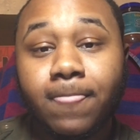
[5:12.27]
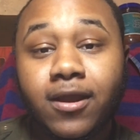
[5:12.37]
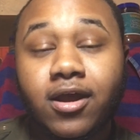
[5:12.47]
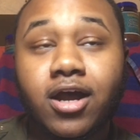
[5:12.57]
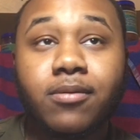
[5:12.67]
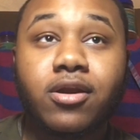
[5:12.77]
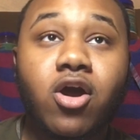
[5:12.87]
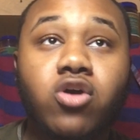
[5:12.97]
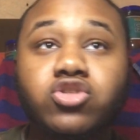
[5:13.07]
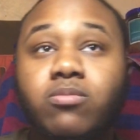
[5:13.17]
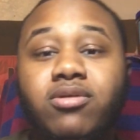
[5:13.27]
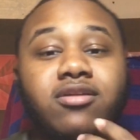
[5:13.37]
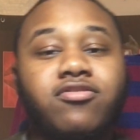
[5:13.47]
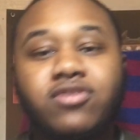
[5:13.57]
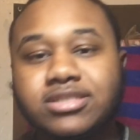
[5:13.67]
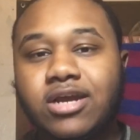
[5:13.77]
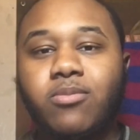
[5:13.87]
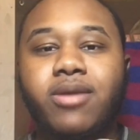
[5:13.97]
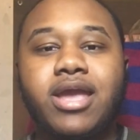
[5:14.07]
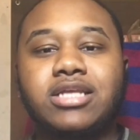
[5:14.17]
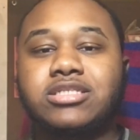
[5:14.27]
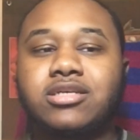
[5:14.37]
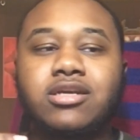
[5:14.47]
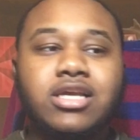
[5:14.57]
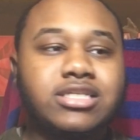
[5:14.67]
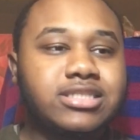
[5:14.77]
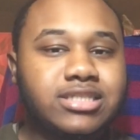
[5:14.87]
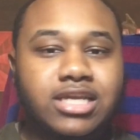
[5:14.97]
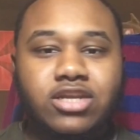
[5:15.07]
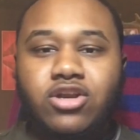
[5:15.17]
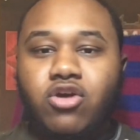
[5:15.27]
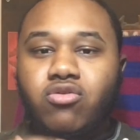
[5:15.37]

It'll also bring the fish out, man, to seeing, you know,